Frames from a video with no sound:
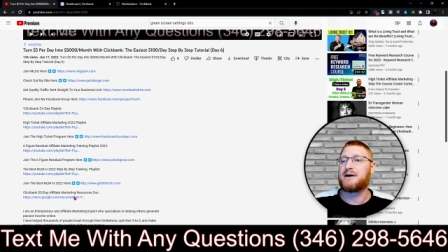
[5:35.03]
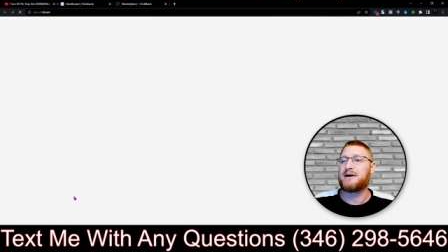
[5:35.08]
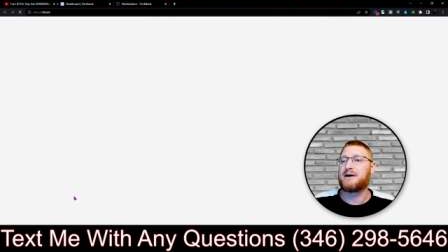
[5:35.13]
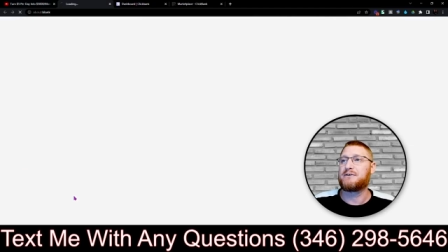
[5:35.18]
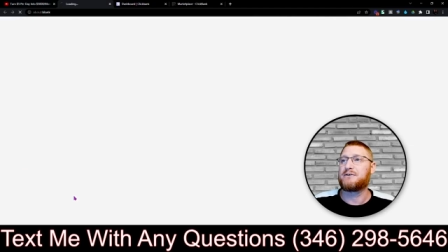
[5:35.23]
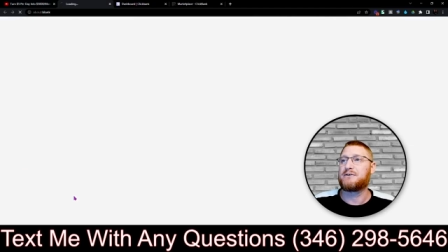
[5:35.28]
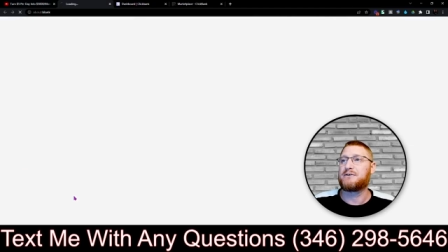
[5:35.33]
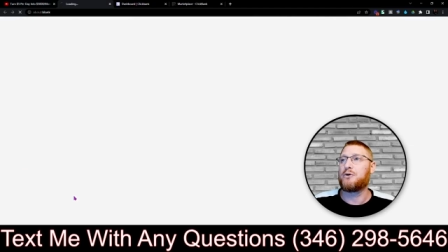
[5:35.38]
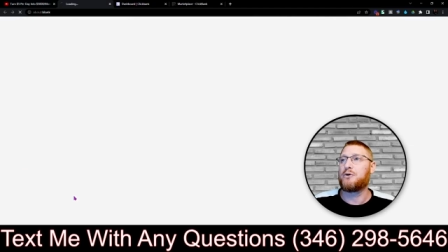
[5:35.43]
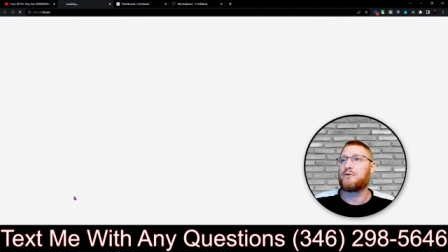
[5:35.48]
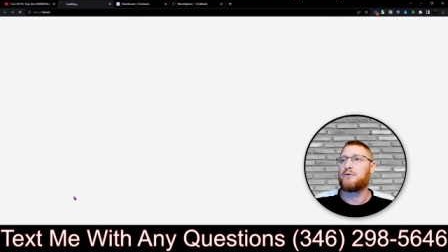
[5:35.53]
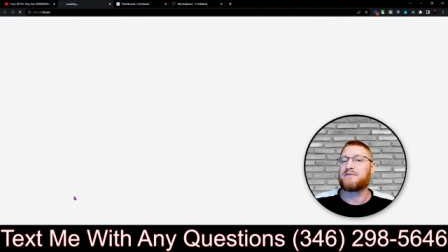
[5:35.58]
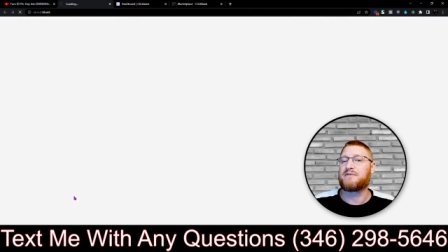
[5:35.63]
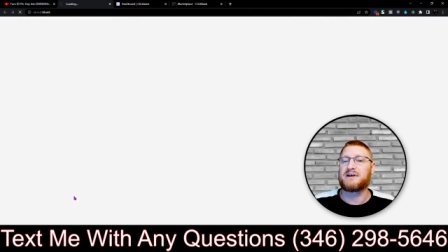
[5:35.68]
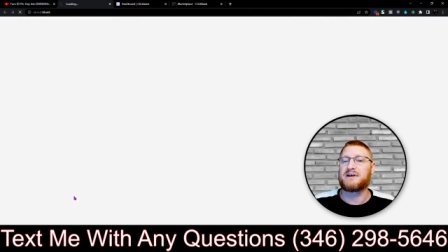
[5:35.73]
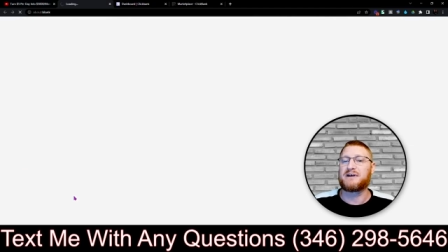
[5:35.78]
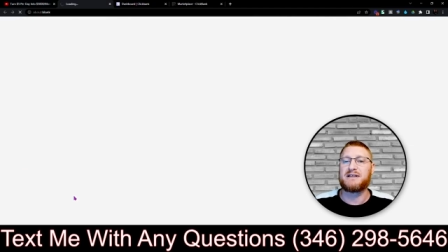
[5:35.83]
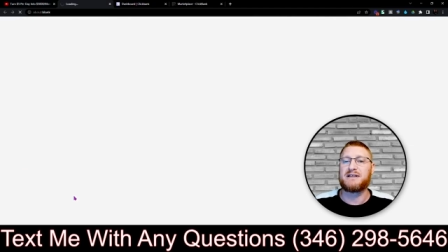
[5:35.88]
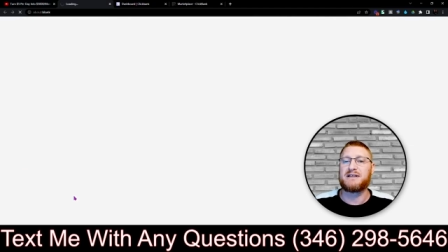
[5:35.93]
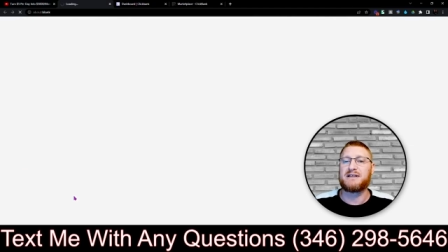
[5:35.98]
go over to
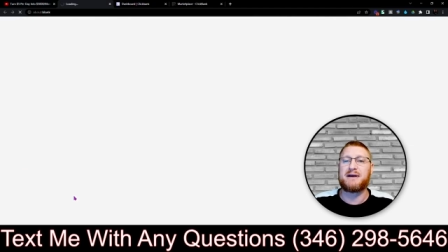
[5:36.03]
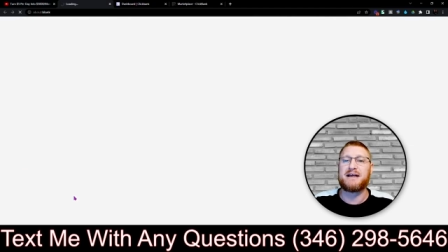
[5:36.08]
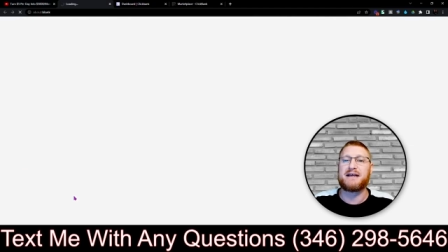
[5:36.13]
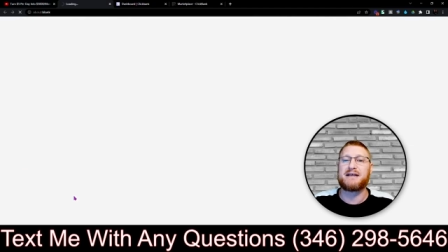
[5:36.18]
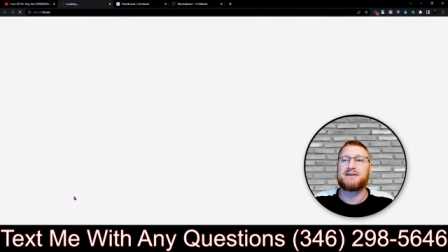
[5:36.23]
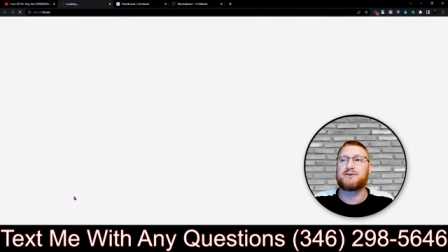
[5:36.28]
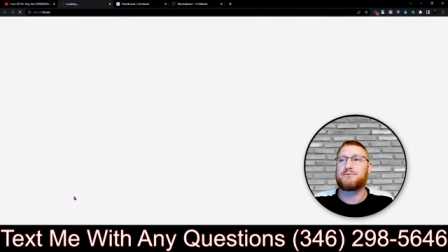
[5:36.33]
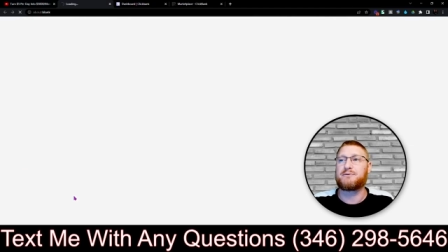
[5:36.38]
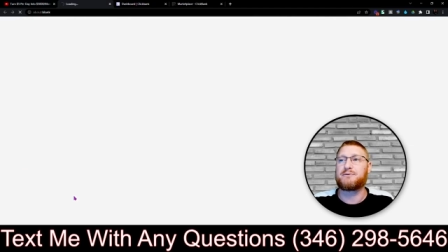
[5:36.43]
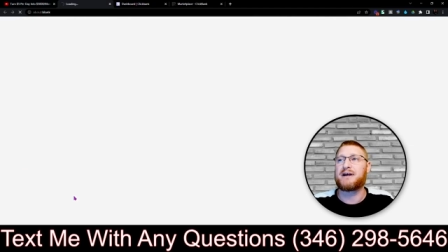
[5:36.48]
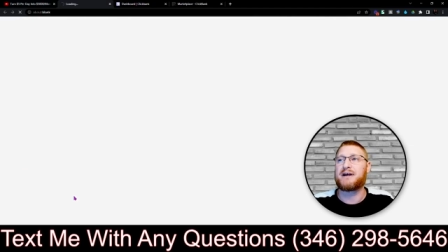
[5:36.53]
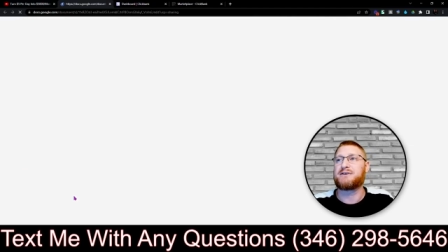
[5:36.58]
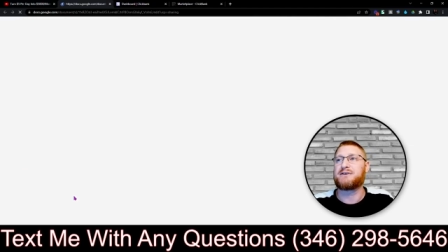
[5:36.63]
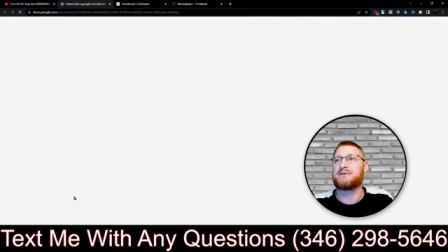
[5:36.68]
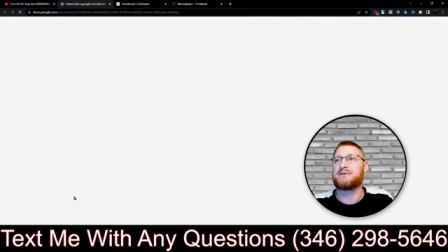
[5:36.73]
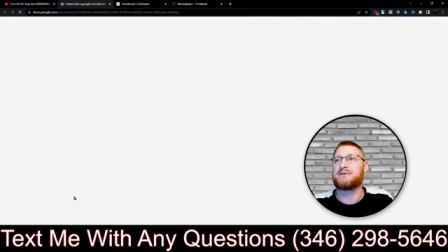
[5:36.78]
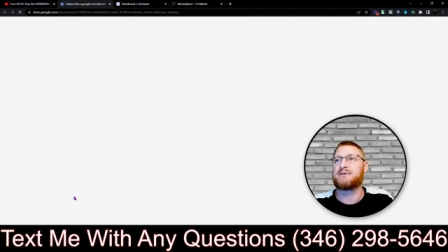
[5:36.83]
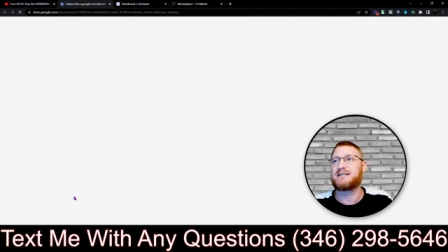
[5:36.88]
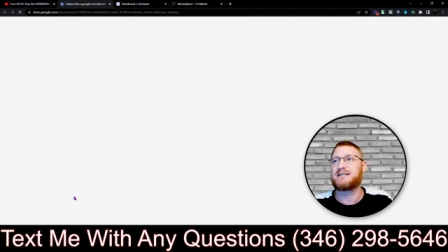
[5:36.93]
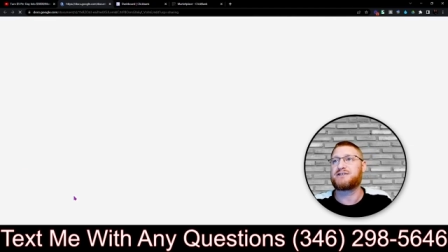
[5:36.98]
ClickBank and do what I do
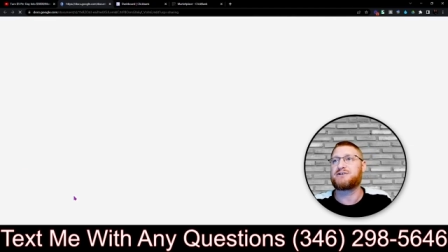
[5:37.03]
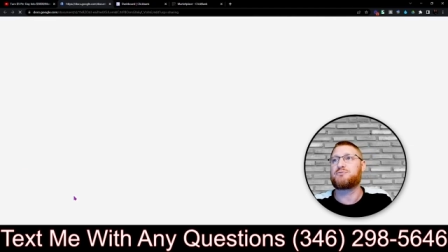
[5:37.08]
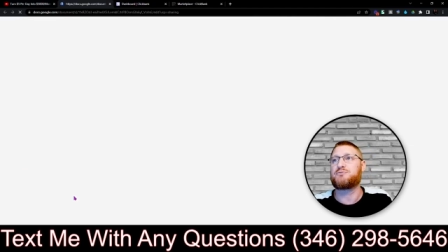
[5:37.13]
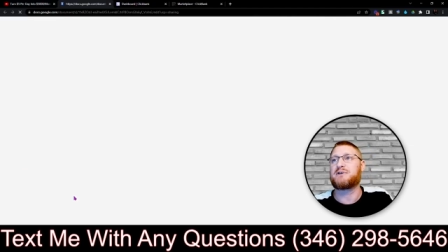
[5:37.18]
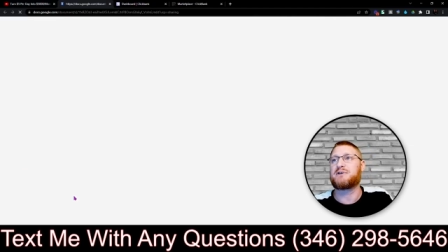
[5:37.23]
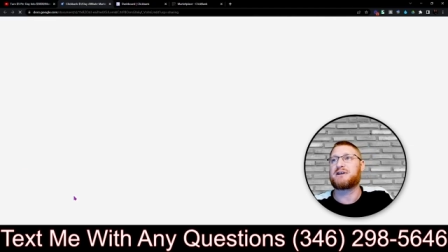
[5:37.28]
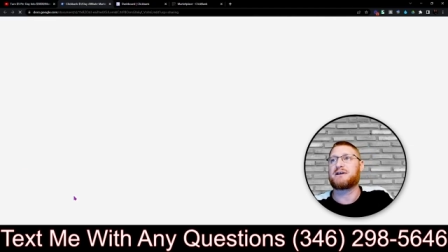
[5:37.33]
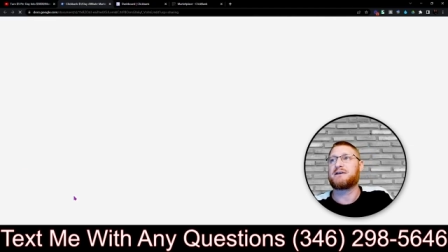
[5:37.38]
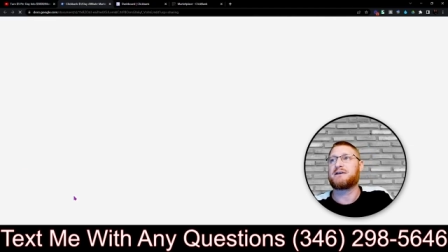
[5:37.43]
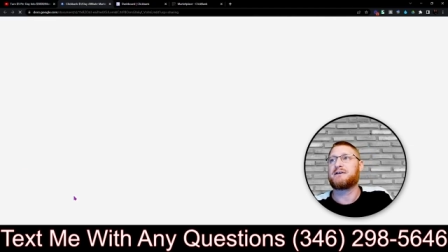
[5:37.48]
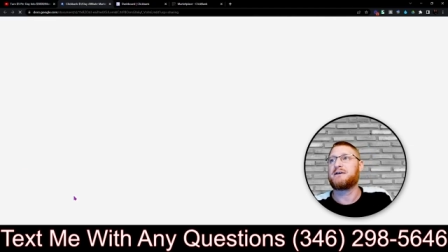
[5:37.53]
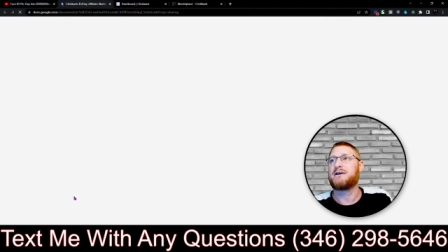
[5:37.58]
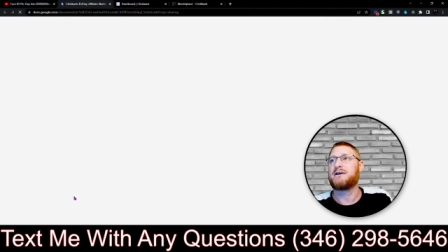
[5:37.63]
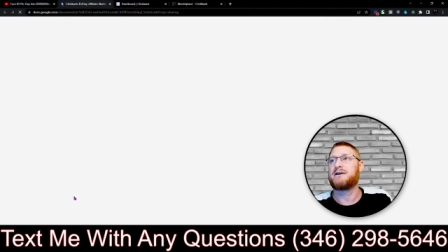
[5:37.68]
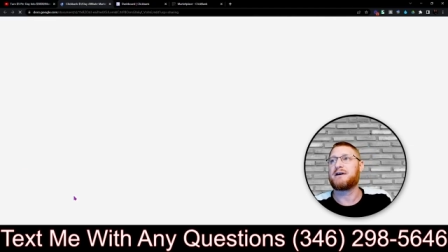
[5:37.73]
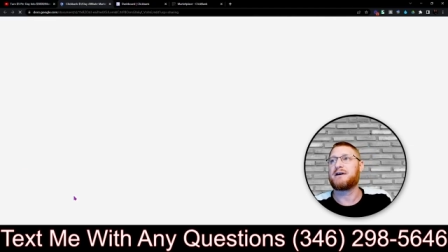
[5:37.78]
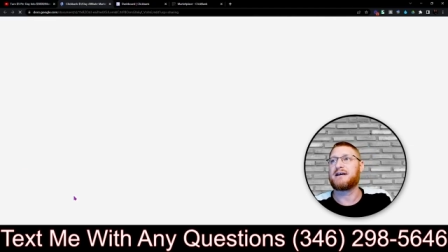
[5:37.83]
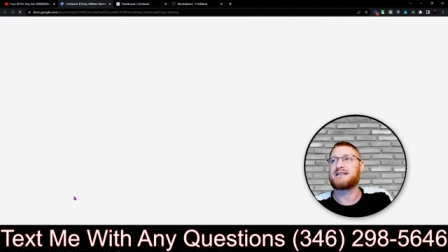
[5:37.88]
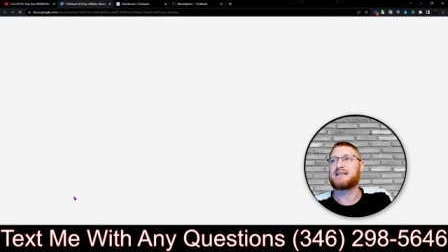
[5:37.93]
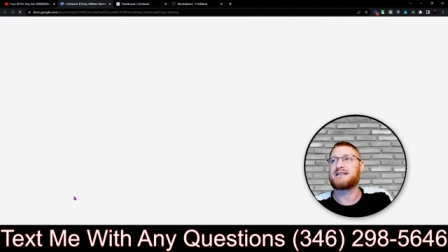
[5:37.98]
unless you want to
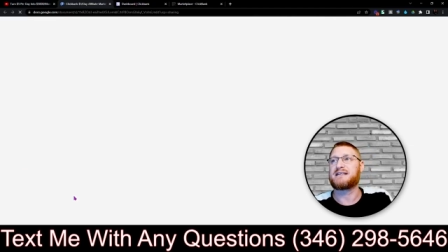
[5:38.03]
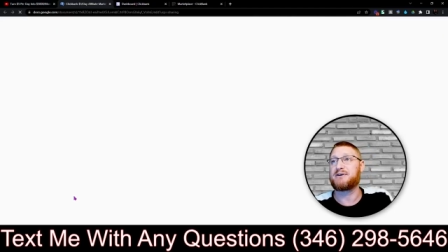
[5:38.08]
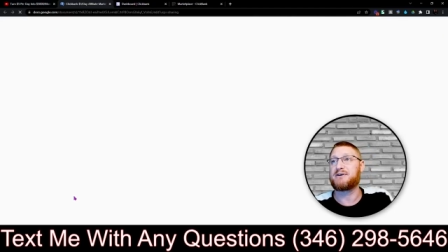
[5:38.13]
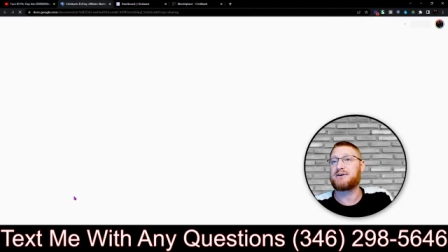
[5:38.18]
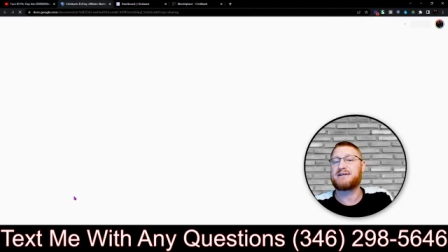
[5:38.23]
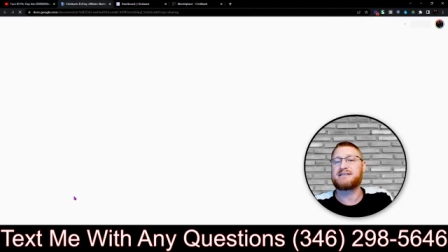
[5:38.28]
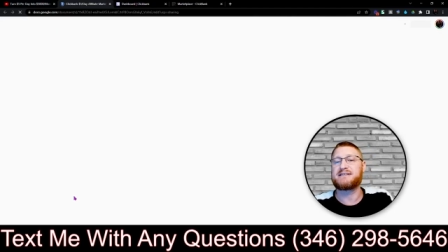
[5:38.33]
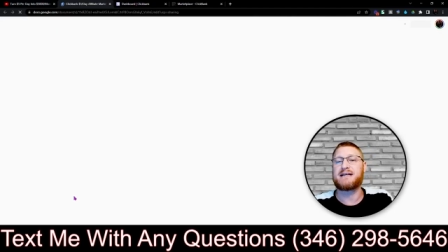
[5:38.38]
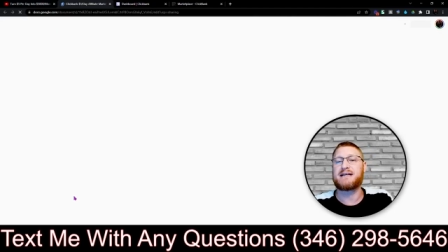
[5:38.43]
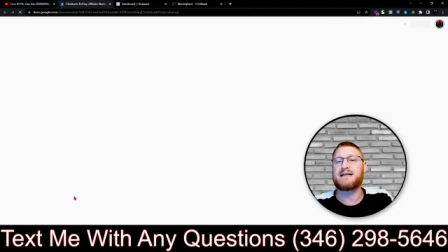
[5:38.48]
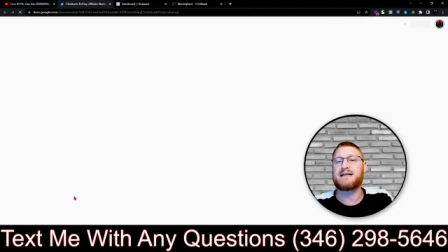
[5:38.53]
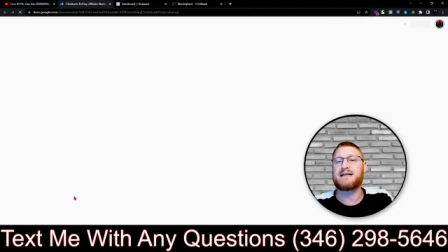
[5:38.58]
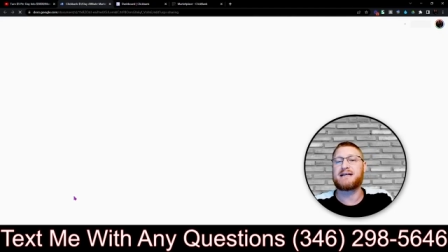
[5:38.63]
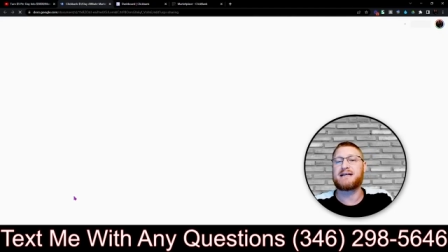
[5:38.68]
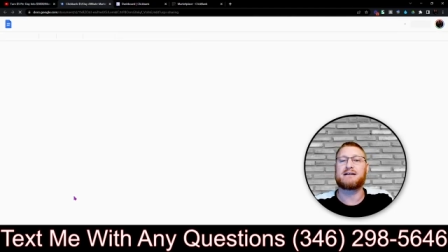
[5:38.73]
experience that and kind